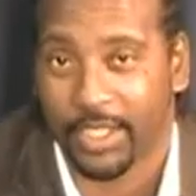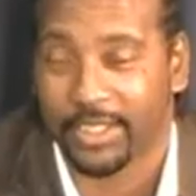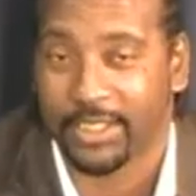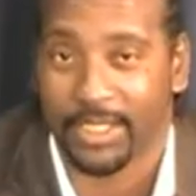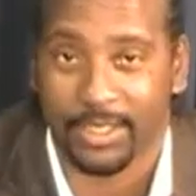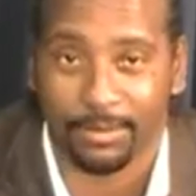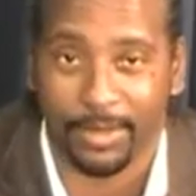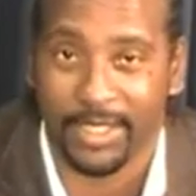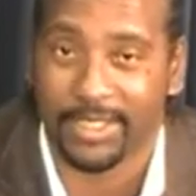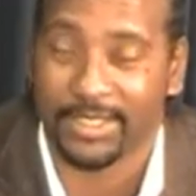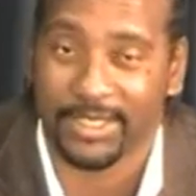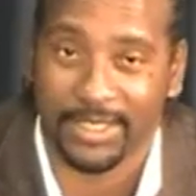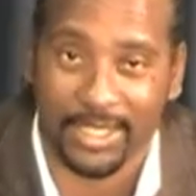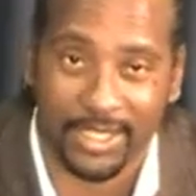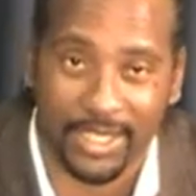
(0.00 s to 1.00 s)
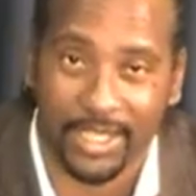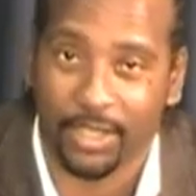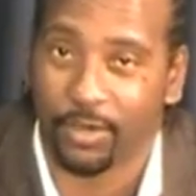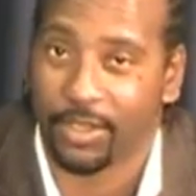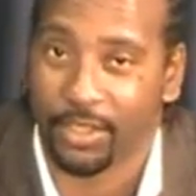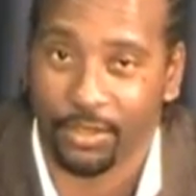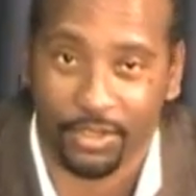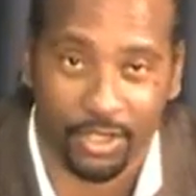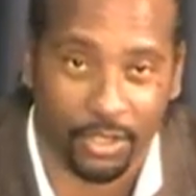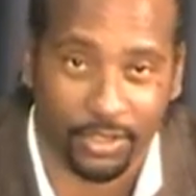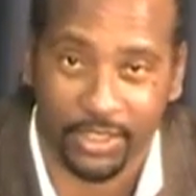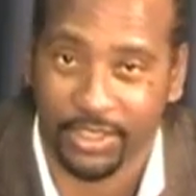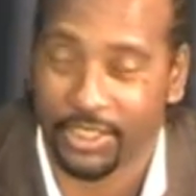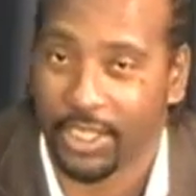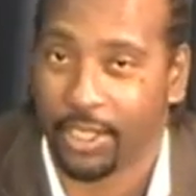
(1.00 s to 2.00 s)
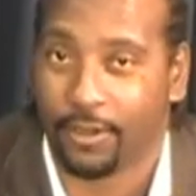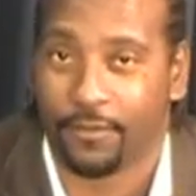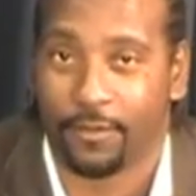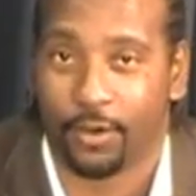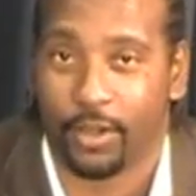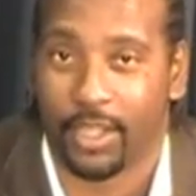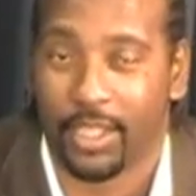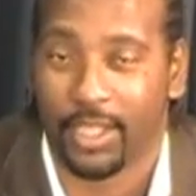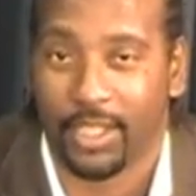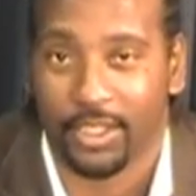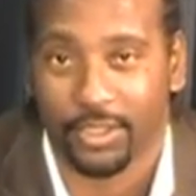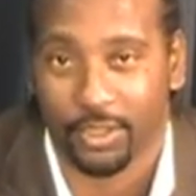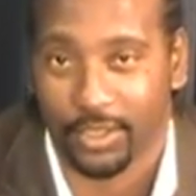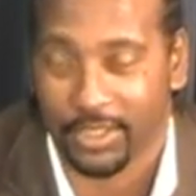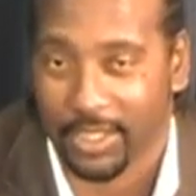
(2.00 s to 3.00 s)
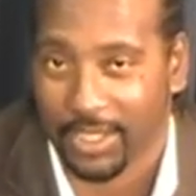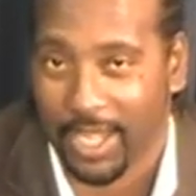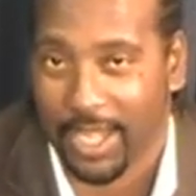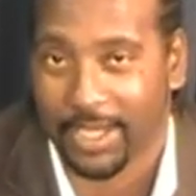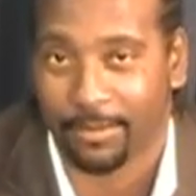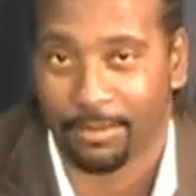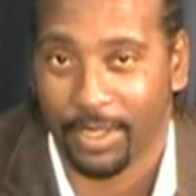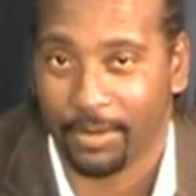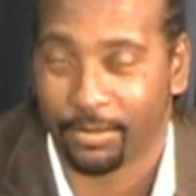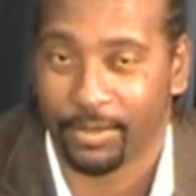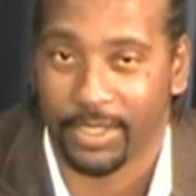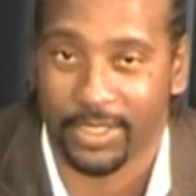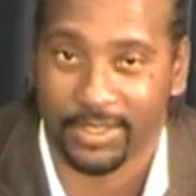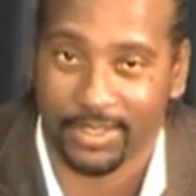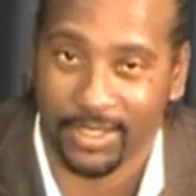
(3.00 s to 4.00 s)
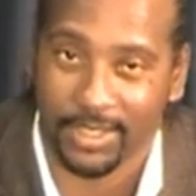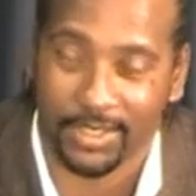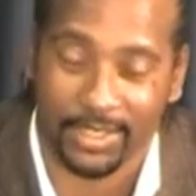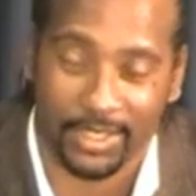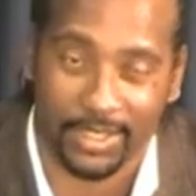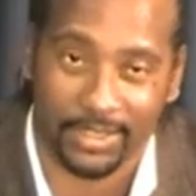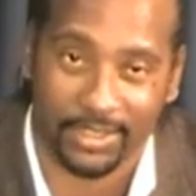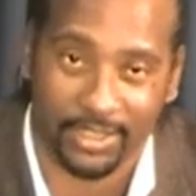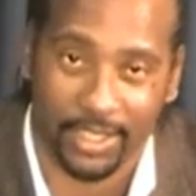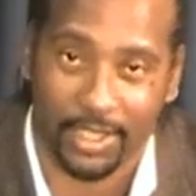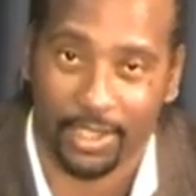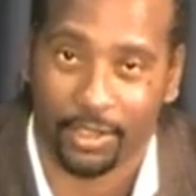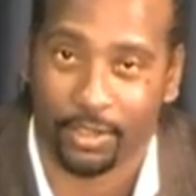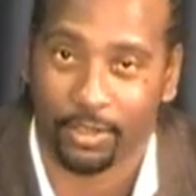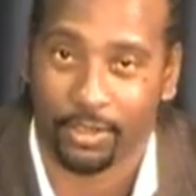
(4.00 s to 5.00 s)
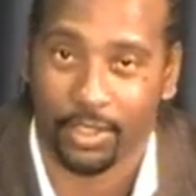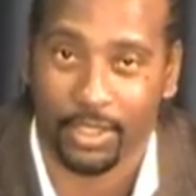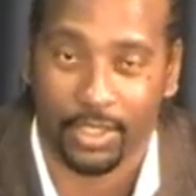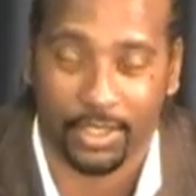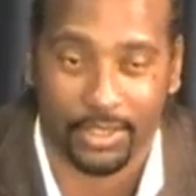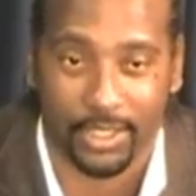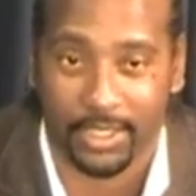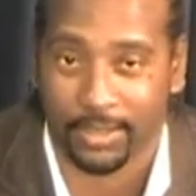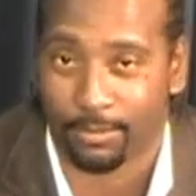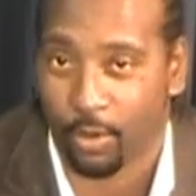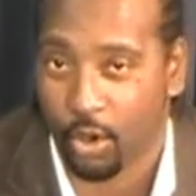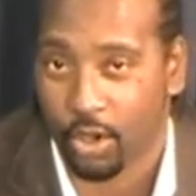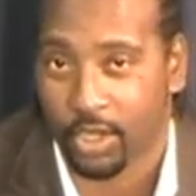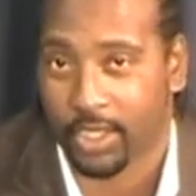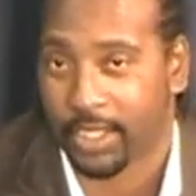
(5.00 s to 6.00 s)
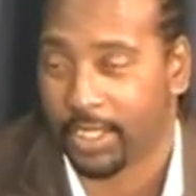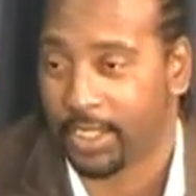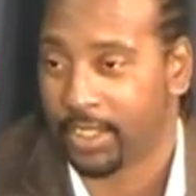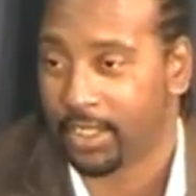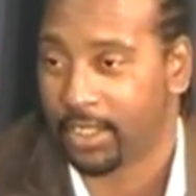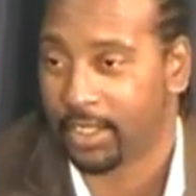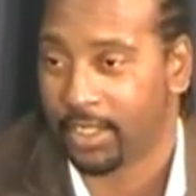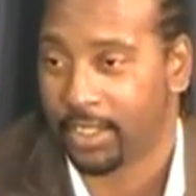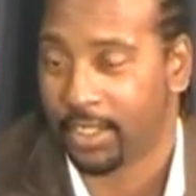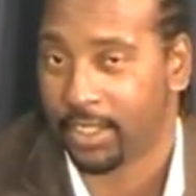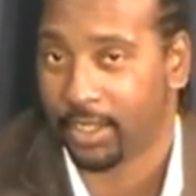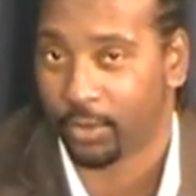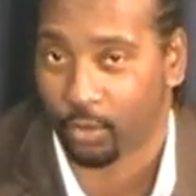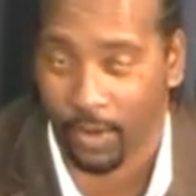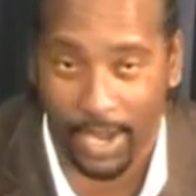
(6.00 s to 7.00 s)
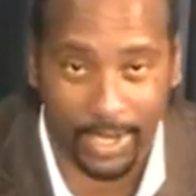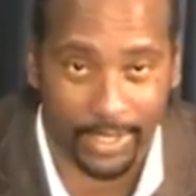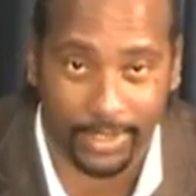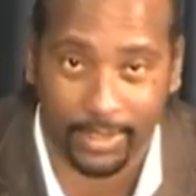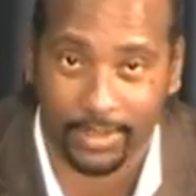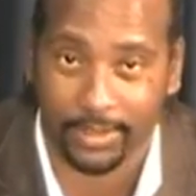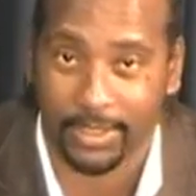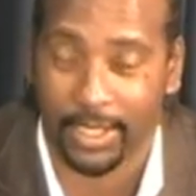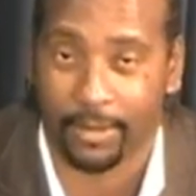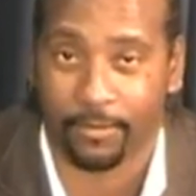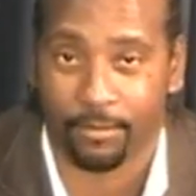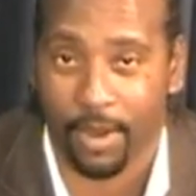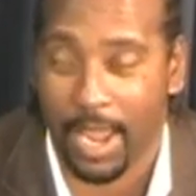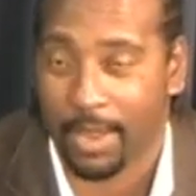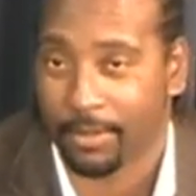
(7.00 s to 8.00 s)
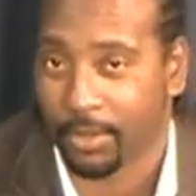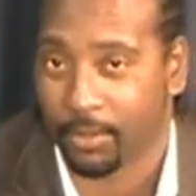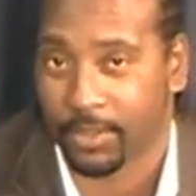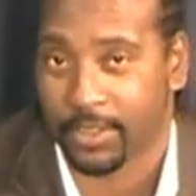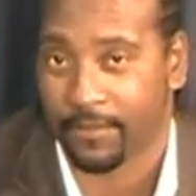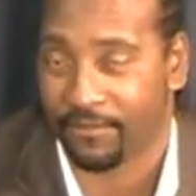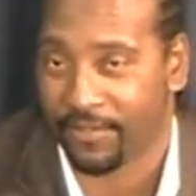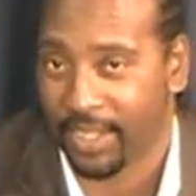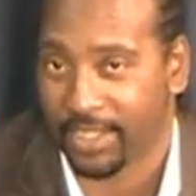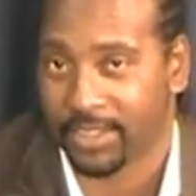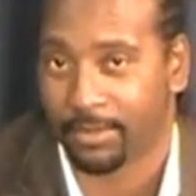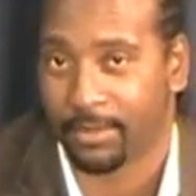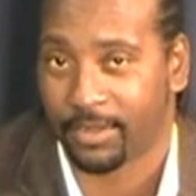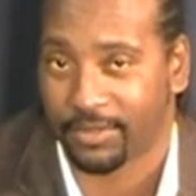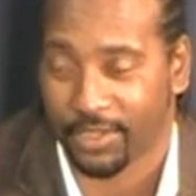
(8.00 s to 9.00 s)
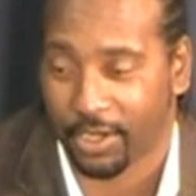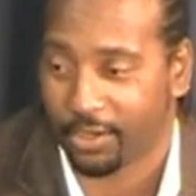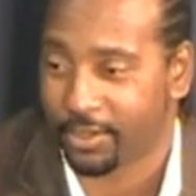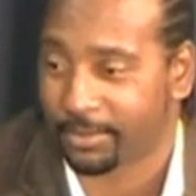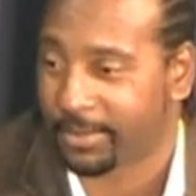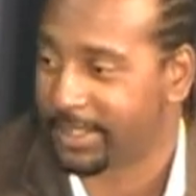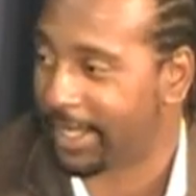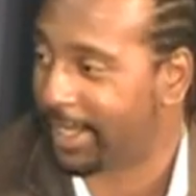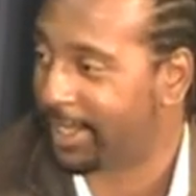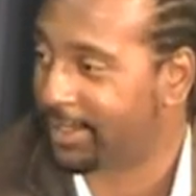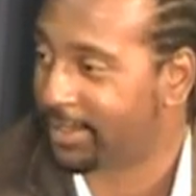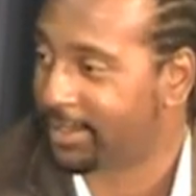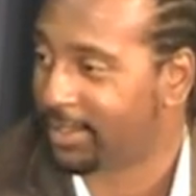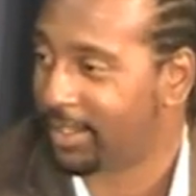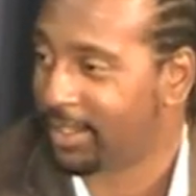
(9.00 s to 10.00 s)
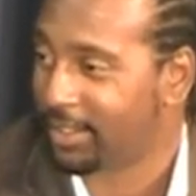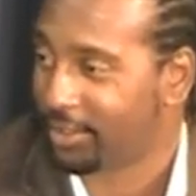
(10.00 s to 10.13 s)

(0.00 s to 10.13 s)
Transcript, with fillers: It just means it's illegal and you can go to jail for it. So there's a lot of people that's sitting in jail that's morally right, that probably was a victim of circumstance.